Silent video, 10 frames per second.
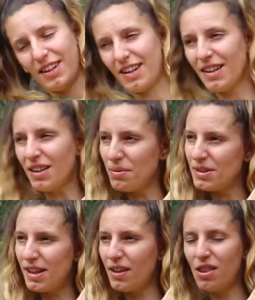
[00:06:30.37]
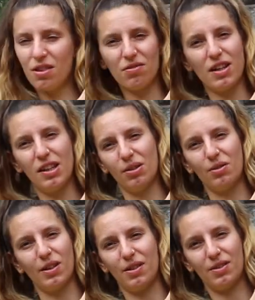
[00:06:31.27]
And I think it was like three
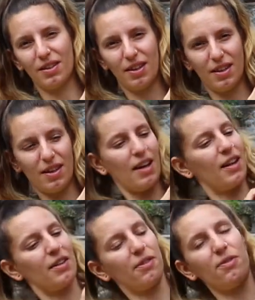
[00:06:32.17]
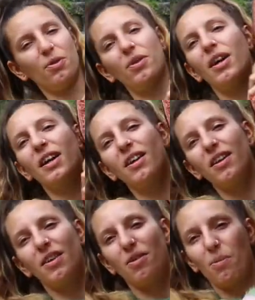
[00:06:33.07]
euros, and I just thought I
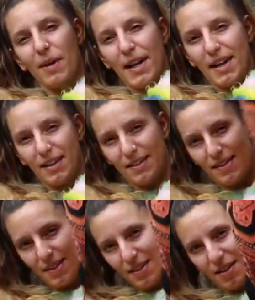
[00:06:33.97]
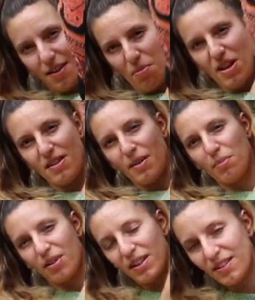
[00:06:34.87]
can't not buy it because it's an amazing
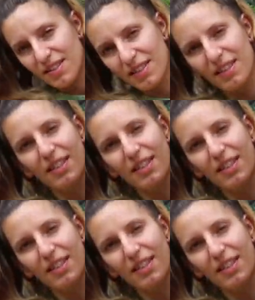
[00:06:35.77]
print,